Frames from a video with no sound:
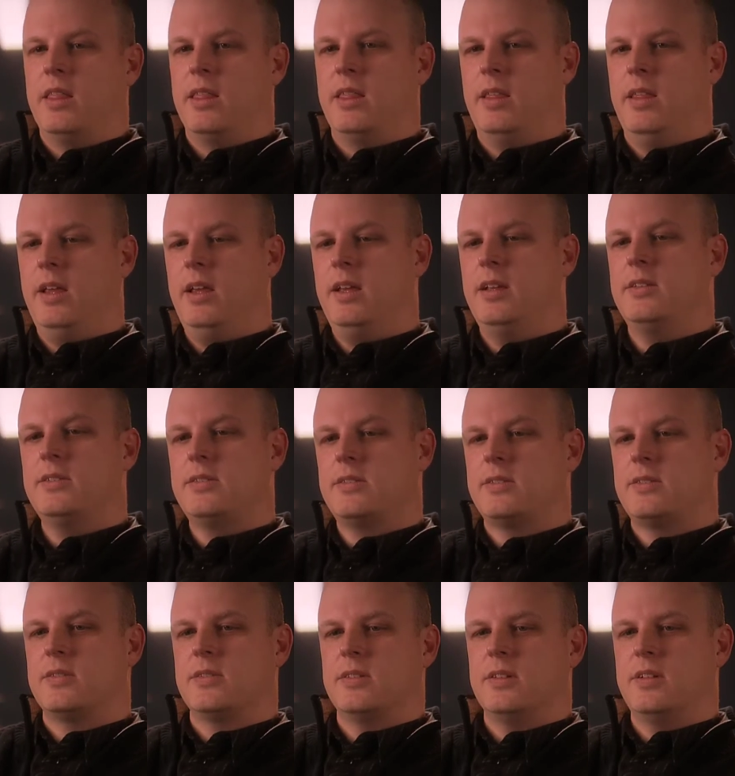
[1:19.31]

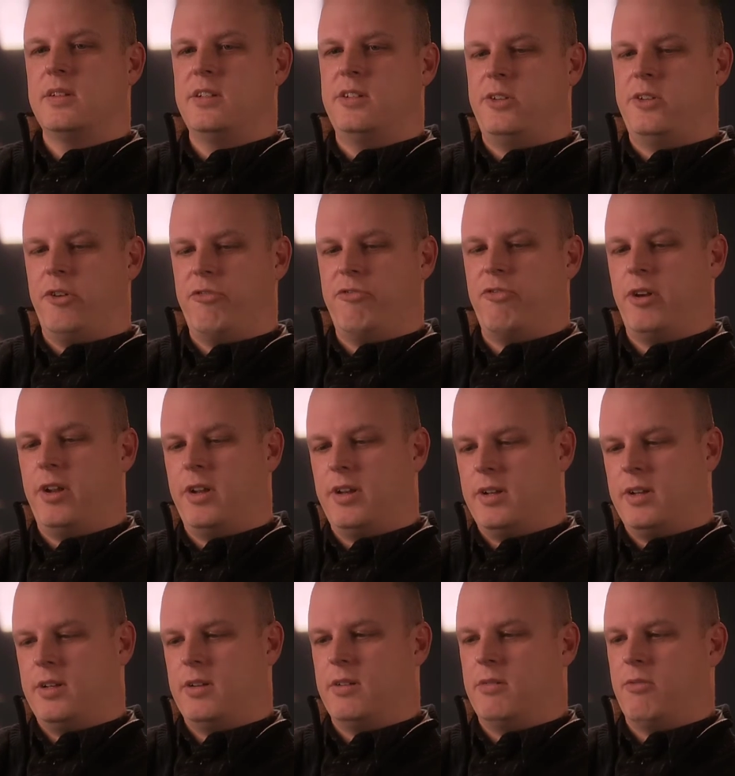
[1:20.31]
These different
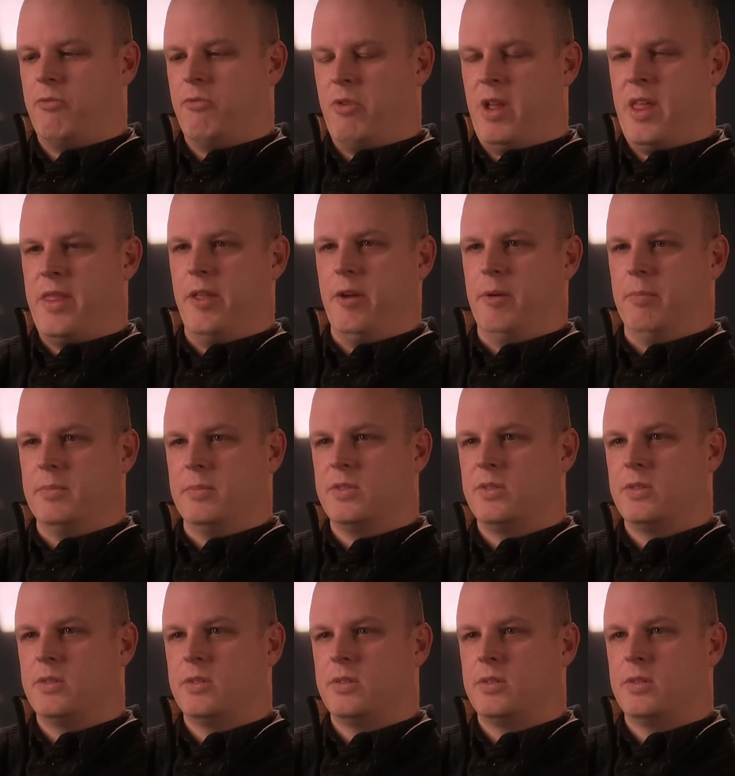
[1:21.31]

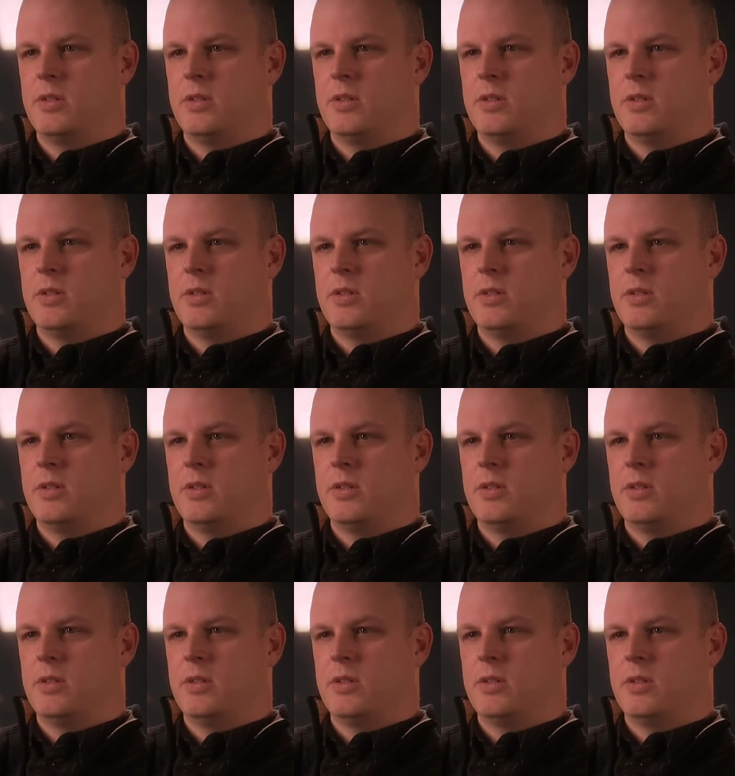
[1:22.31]
rhythms